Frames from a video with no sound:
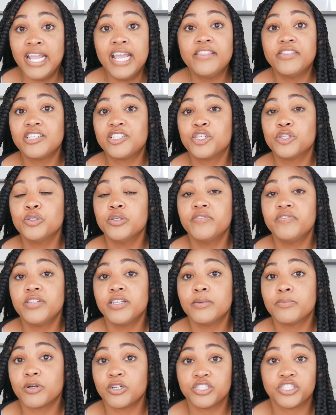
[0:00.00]
And the two of
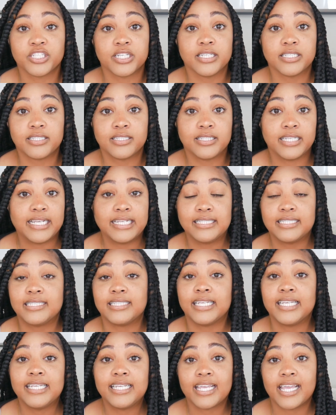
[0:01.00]
them are just in
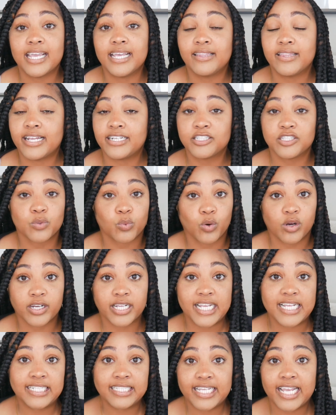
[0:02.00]
sync and they just
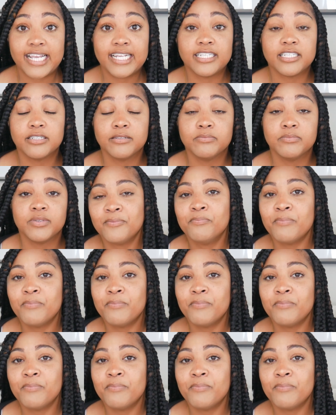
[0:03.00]
work in tandem,